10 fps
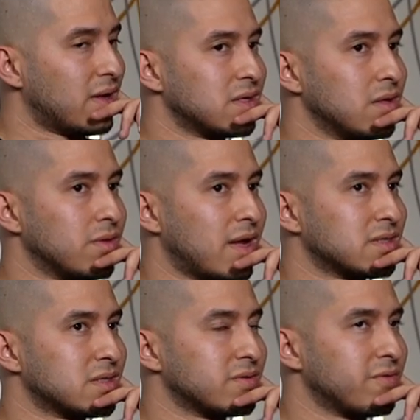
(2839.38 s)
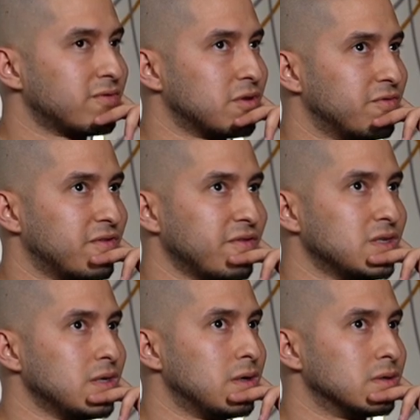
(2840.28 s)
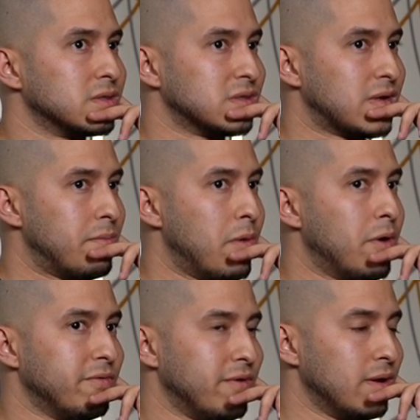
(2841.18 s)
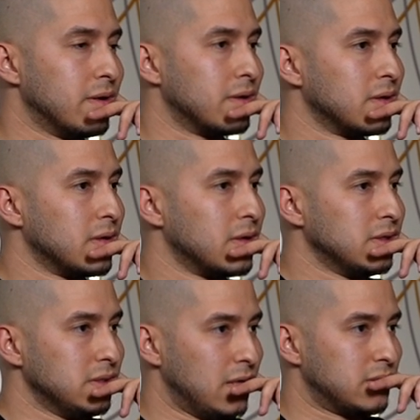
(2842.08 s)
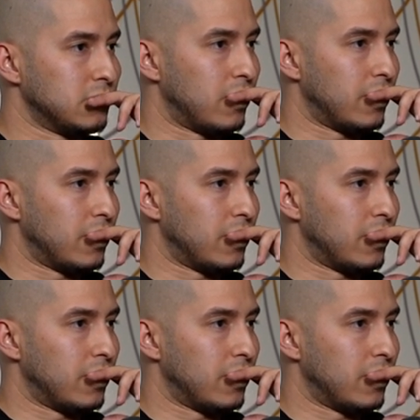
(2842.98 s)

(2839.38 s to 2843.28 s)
that's a that's so 15 years to stay motivated to get to